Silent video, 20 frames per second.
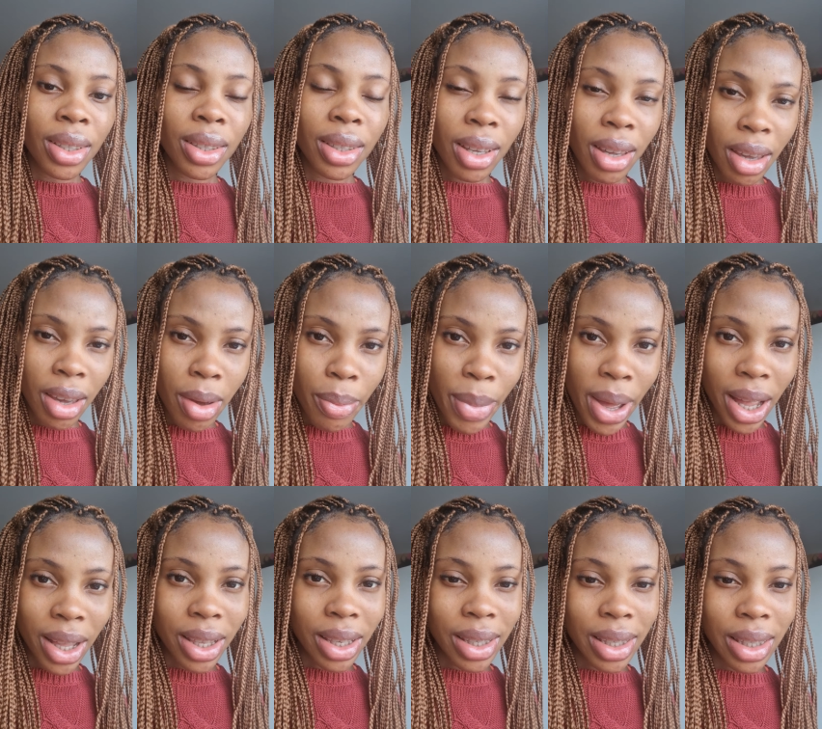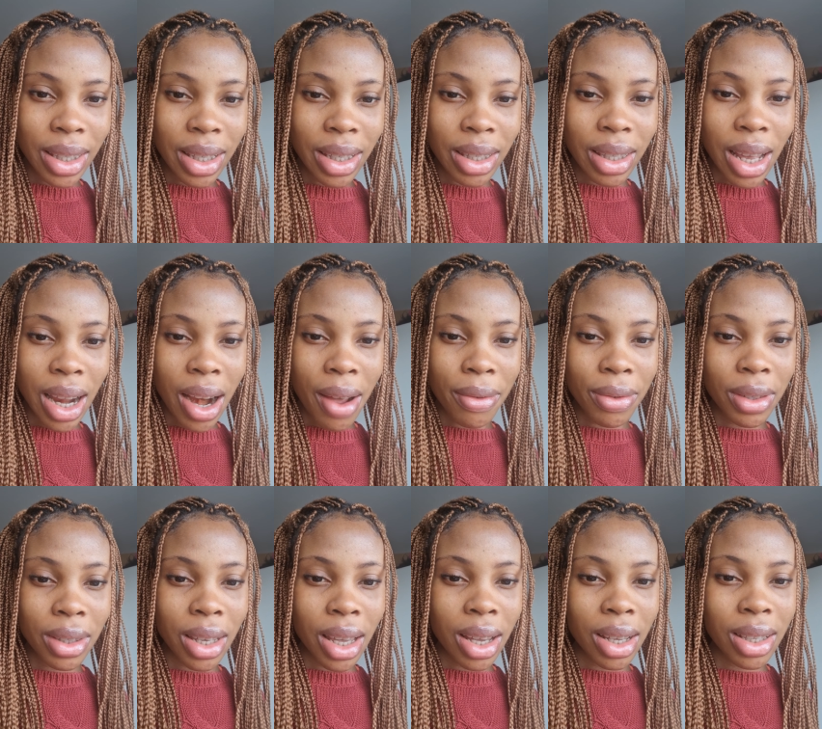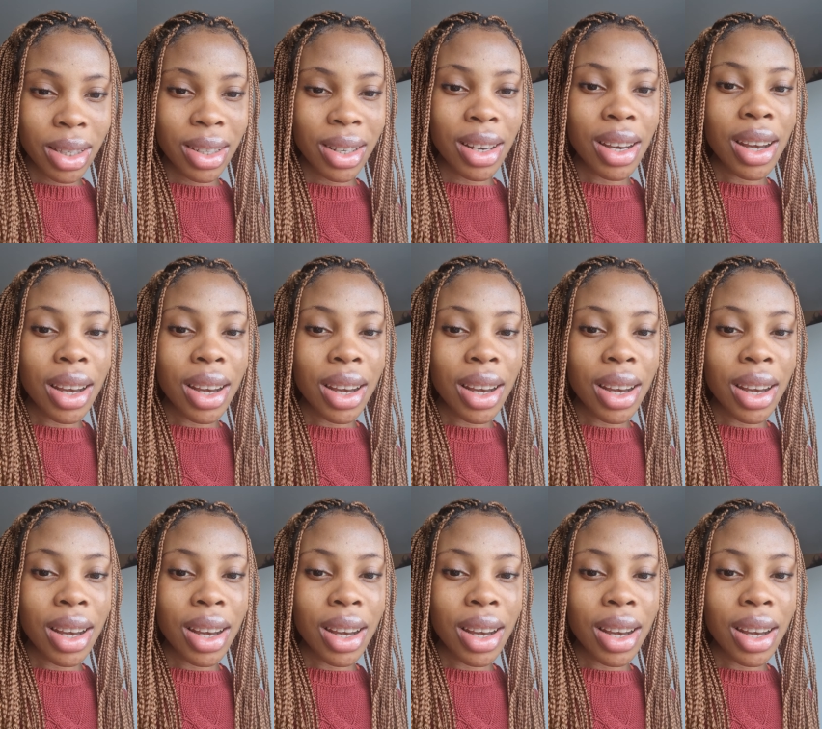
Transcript: Think about these things that I've said.